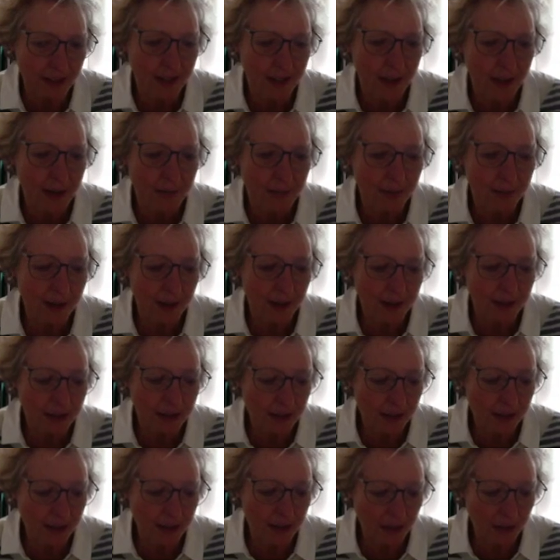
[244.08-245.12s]
But I think
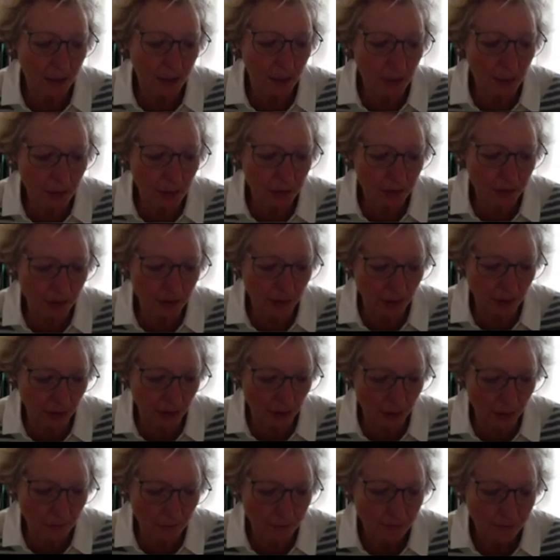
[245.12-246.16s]
it also
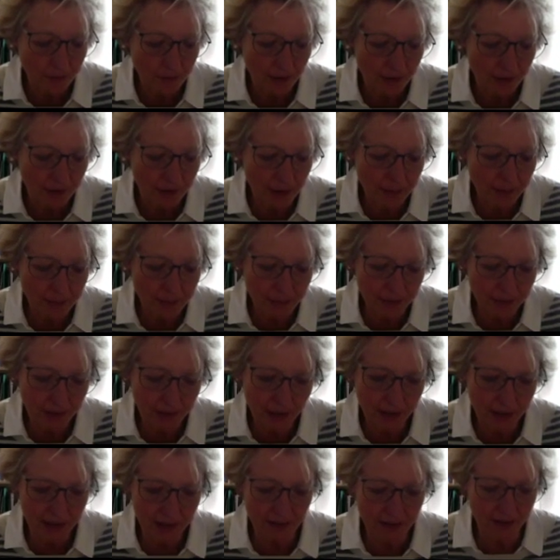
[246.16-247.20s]

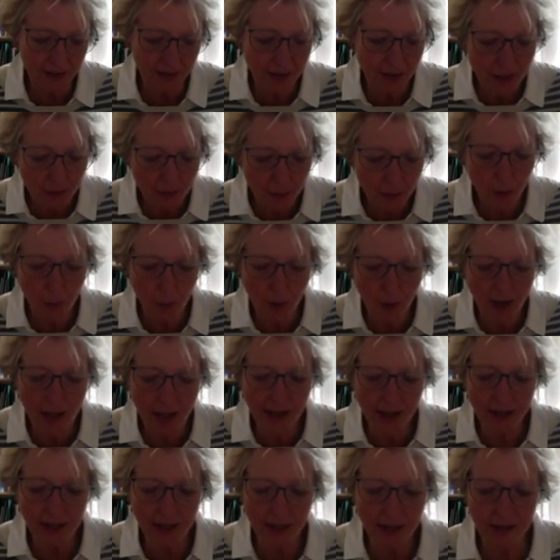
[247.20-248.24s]
represents the
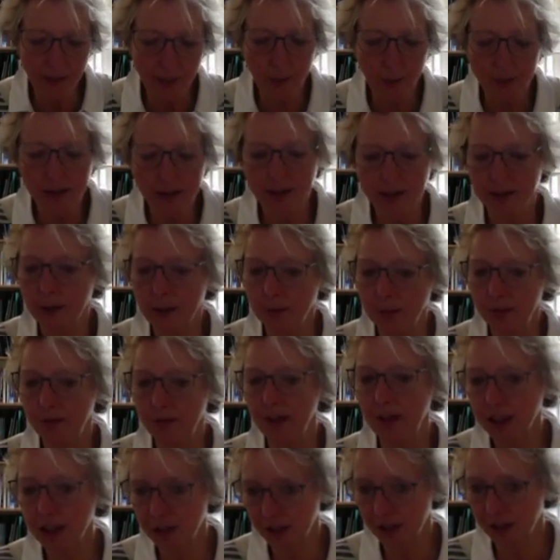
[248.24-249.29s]
way we as a
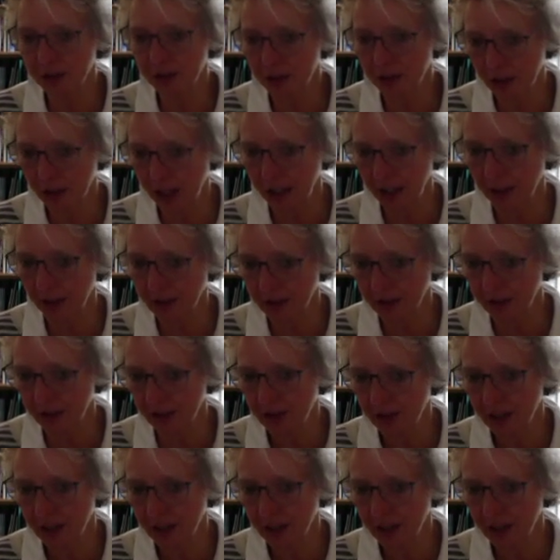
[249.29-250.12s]
profession have changed.